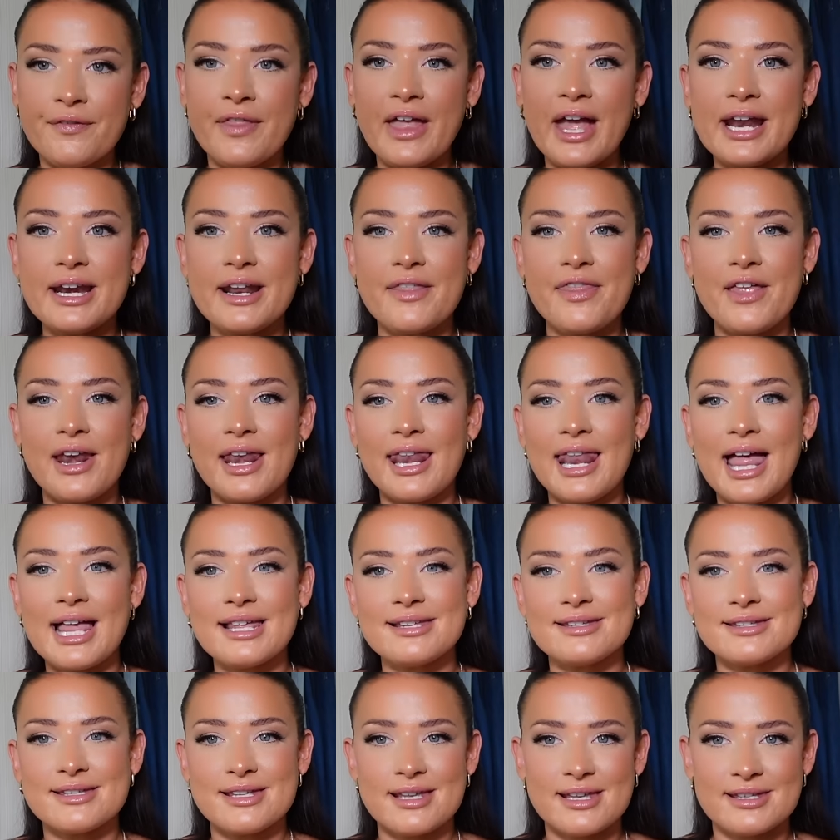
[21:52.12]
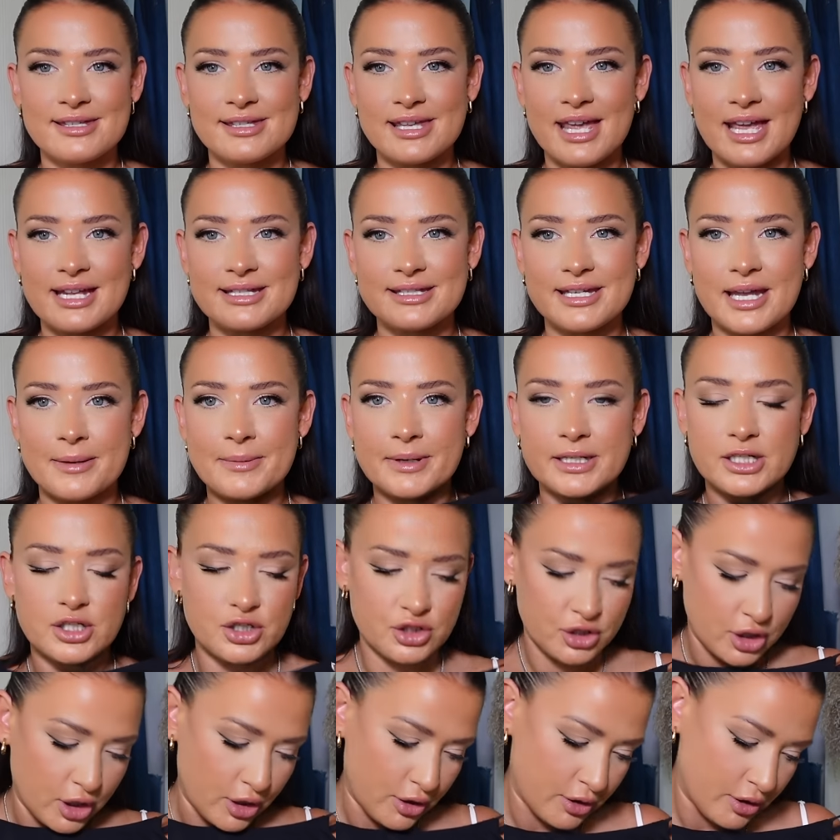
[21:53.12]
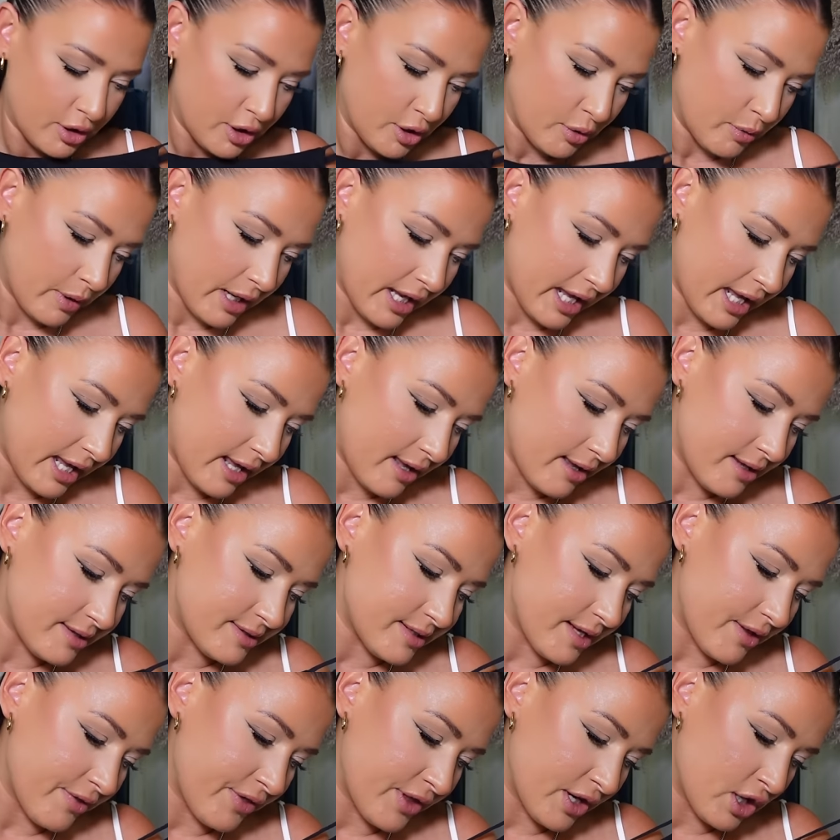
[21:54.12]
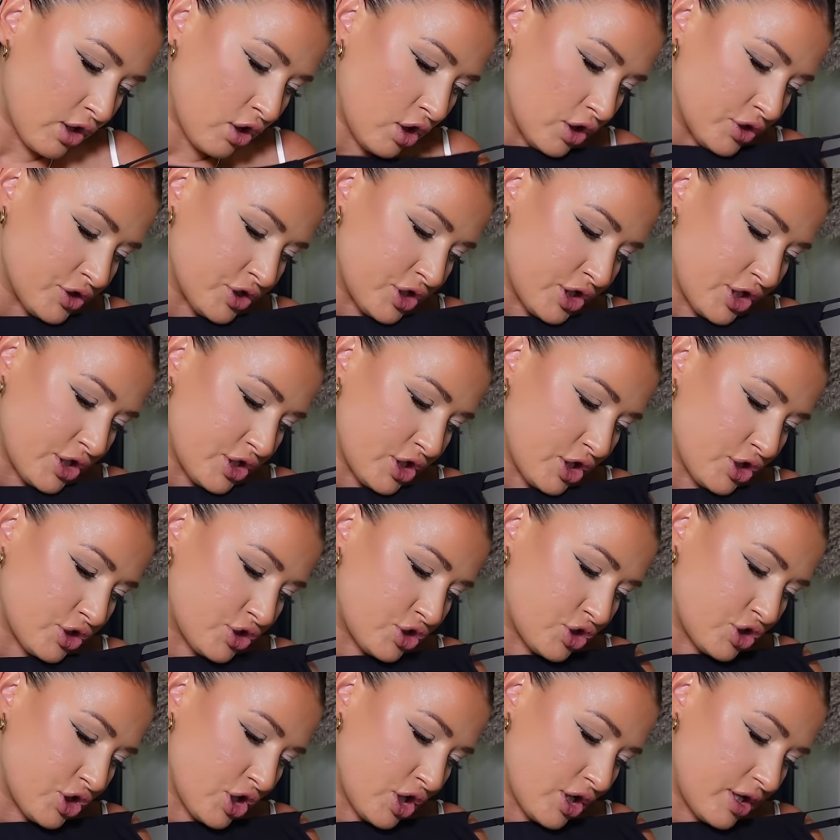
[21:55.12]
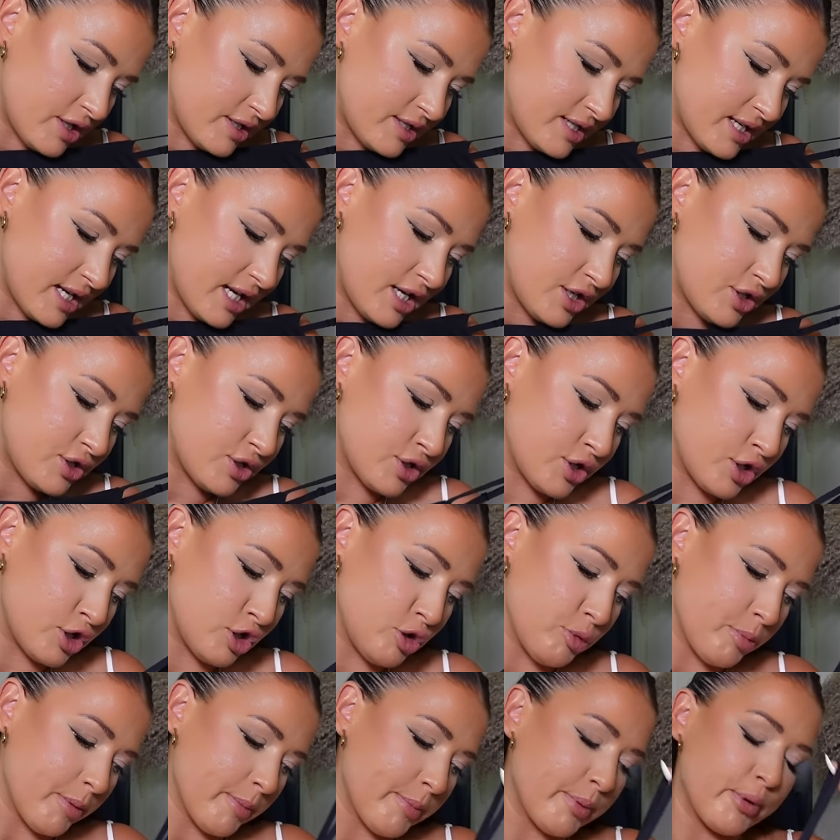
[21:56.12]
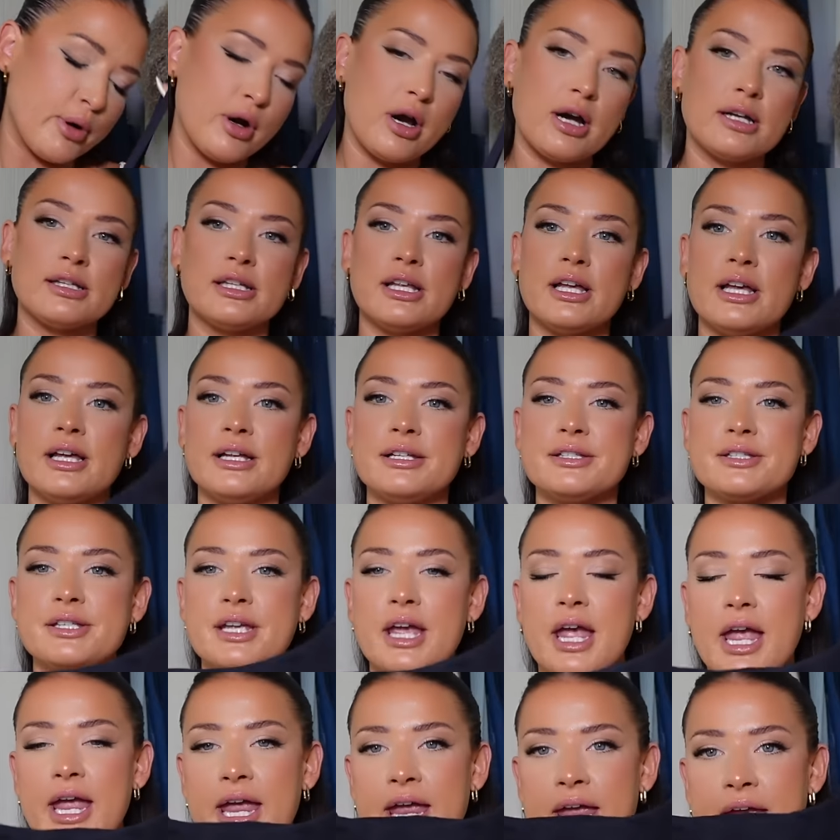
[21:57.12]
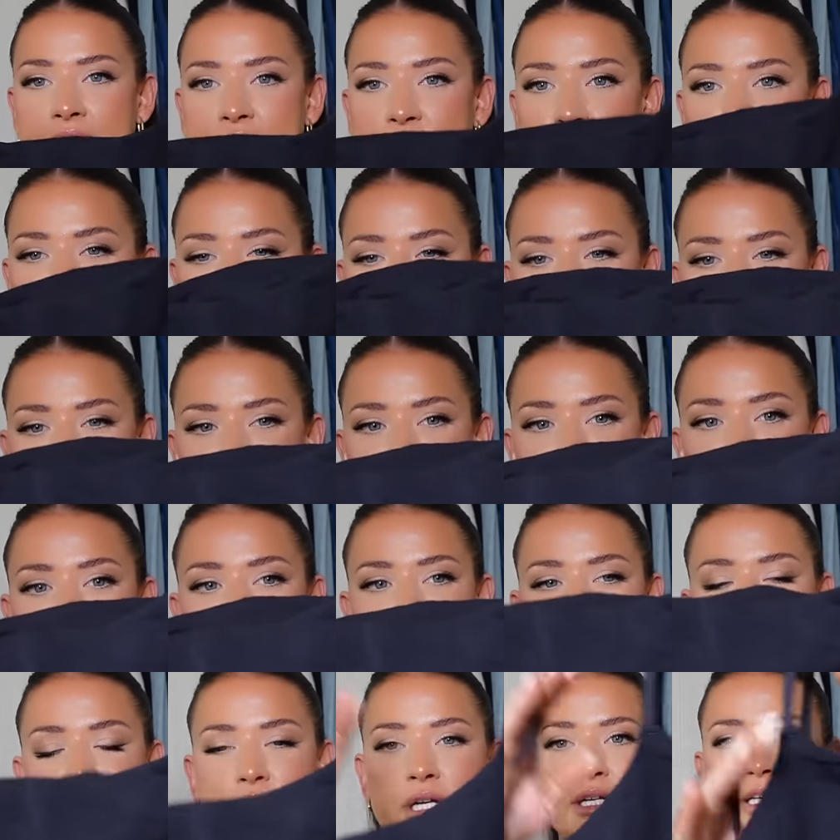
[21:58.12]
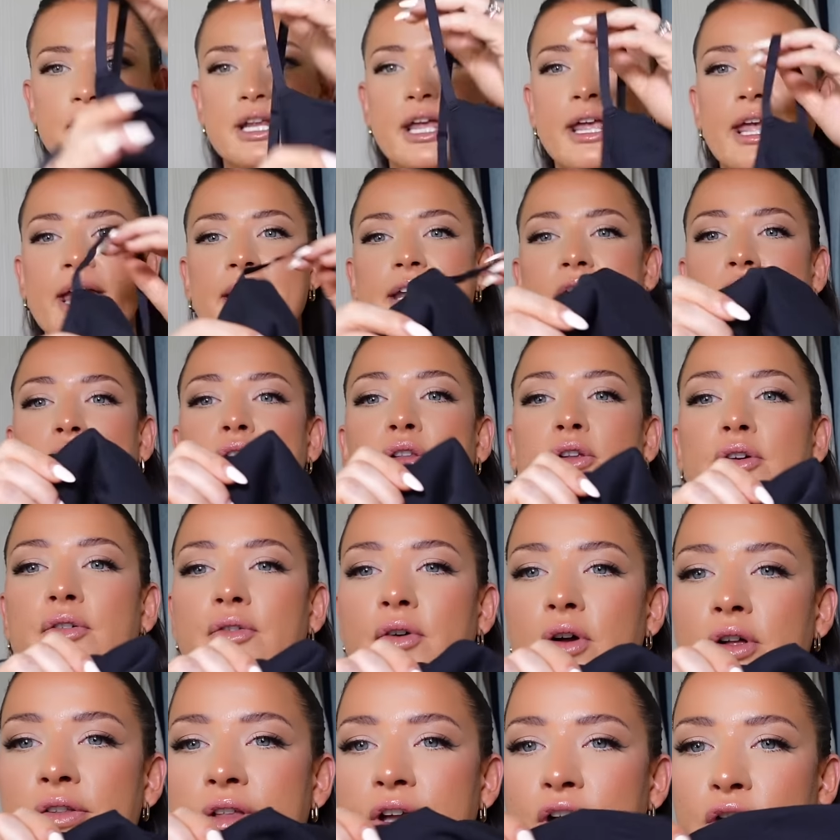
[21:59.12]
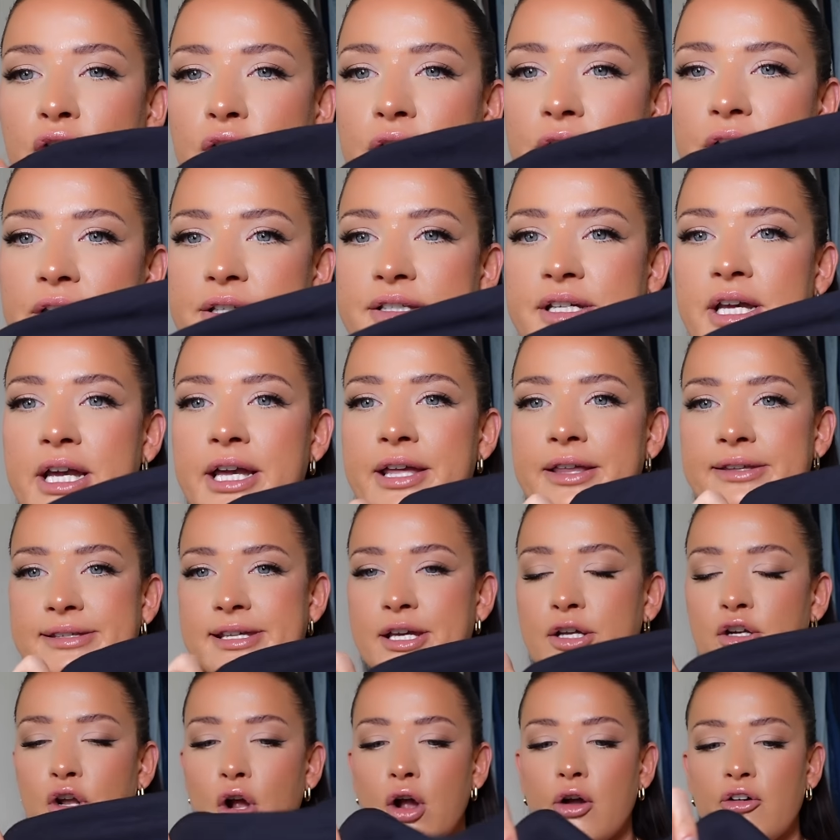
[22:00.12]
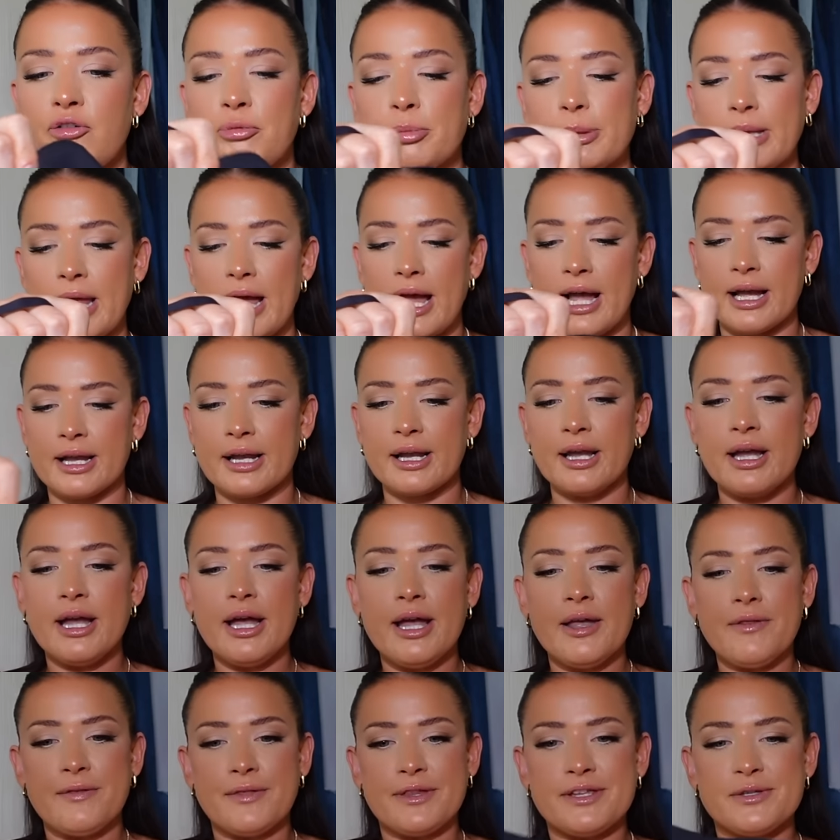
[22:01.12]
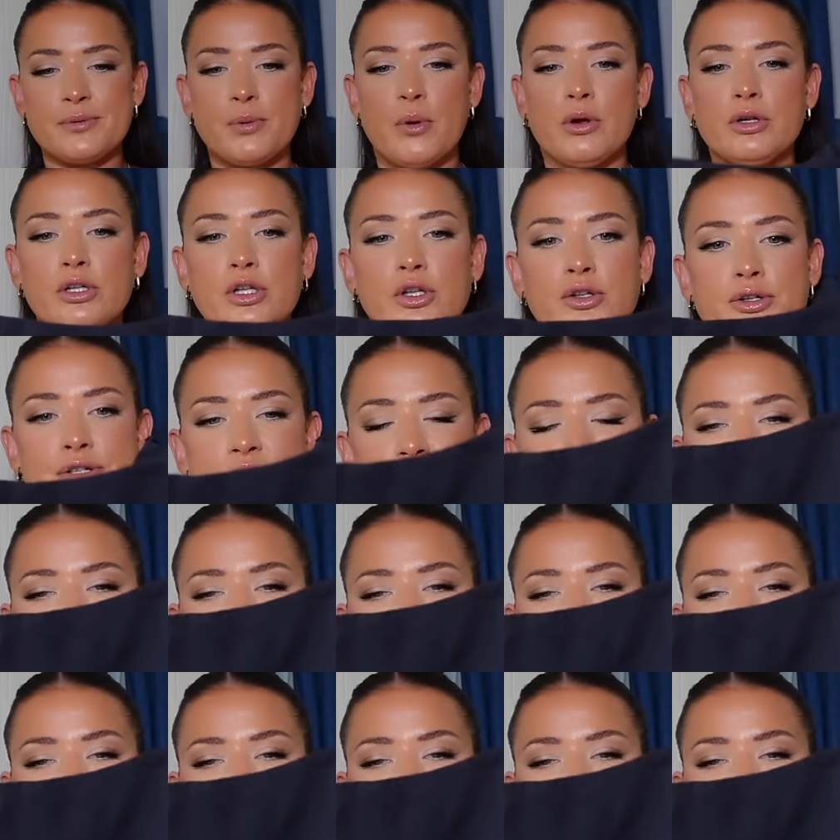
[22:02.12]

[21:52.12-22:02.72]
then the last set I'm going to show you is the cotton jersey scoop bralette in suit, and again I love all the colors. It's like an off black. This one, it looks